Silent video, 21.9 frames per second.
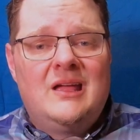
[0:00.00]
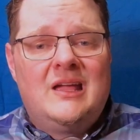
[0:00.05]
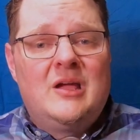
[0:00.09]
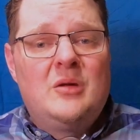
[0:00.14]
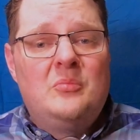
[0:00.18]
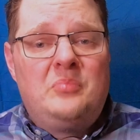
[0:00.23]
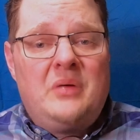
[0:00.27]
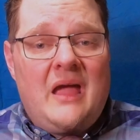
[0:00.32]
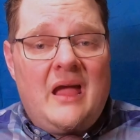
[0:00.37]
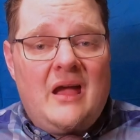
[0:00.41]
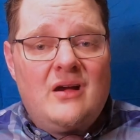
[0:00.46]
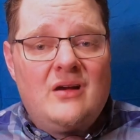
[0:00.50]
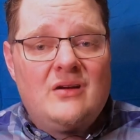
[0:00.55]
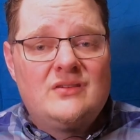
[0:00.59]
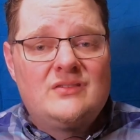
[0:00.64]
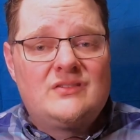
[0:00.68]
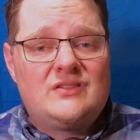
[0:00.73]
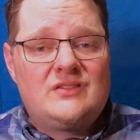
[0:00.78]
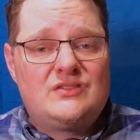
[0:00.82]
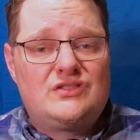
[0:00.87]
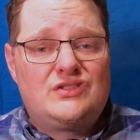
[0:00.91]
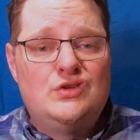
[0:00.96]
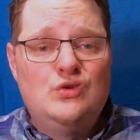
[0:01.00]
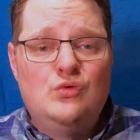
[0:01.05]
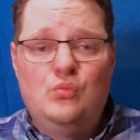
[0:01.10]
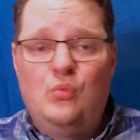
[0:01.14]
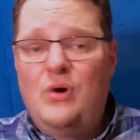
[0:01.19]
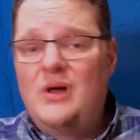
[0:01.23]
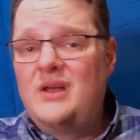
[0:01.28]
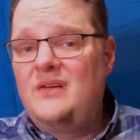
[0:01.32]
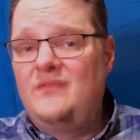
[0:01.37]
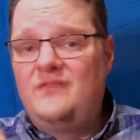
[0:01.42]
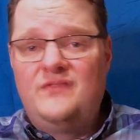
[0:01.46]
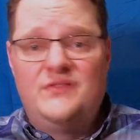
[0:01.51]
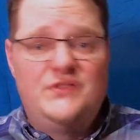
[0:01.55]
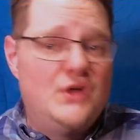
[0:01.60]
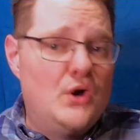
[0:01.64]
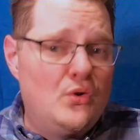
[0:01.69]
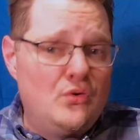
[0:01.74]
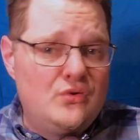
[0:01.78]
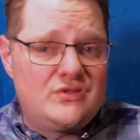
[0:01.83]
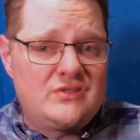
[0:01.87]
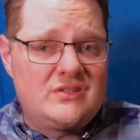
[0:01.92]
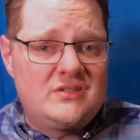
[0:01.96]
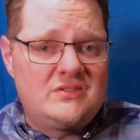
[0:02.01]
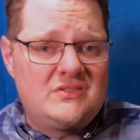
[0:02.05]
compares to one of those